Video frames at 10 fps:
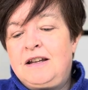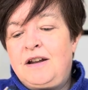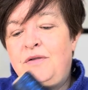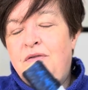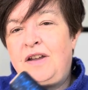
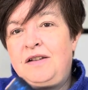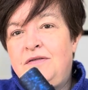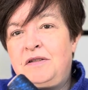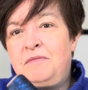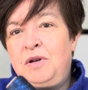I would
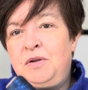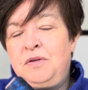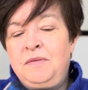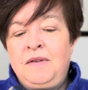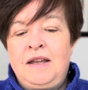think the
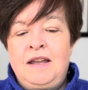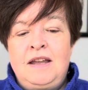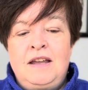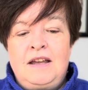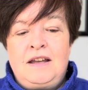blue.
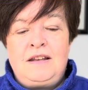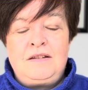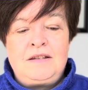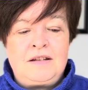And